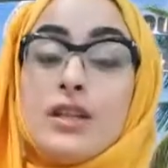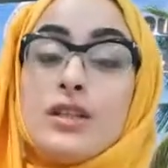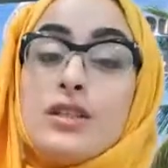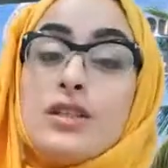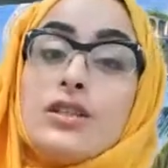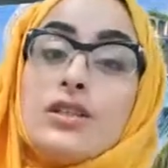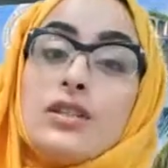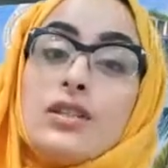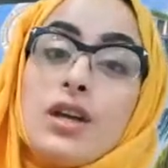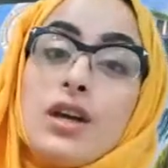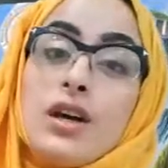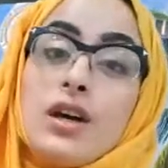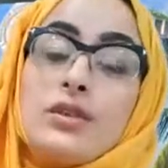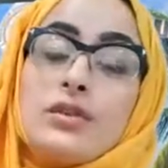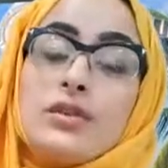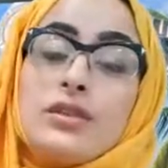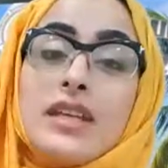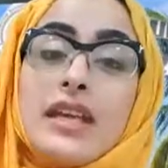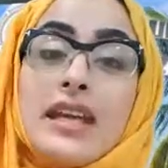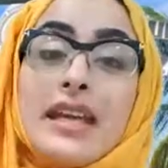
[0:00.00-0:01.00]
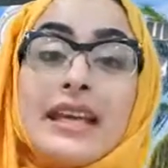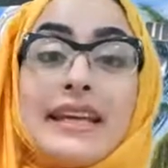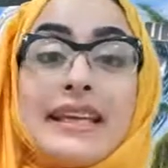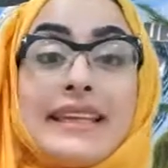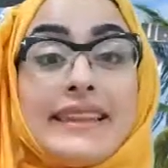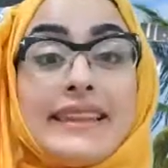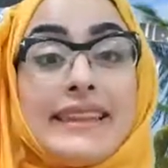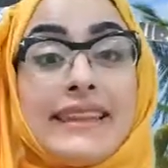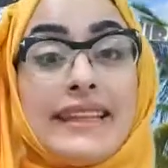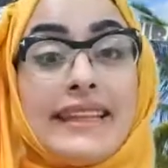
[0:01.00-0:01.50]
So today
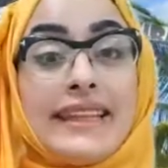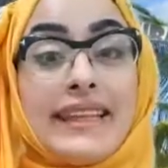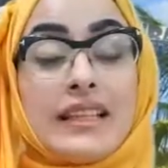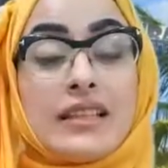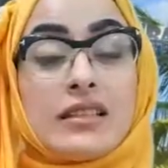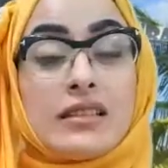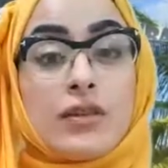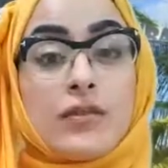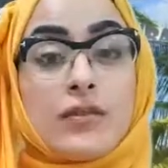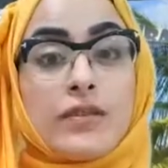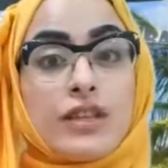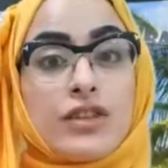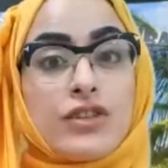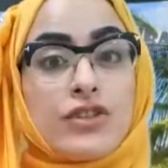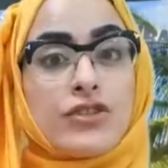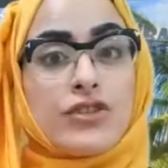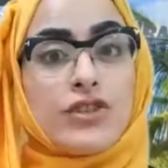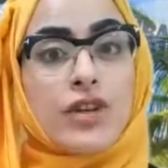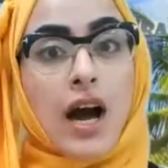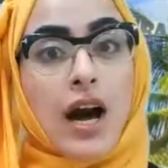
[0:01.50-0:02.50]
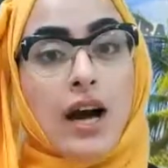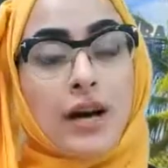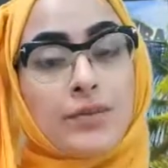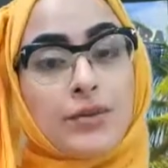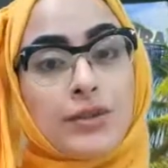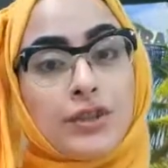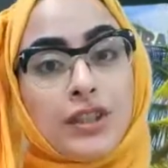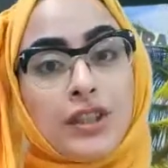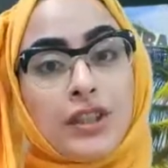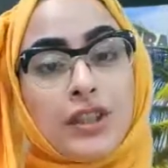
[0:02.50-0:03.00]
is the end of this
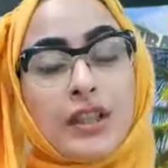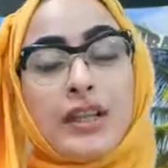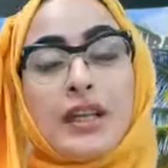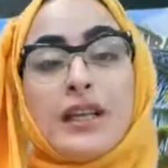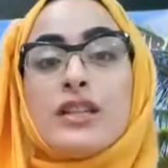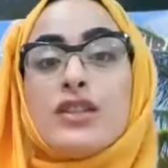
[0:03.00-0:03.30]
chapter,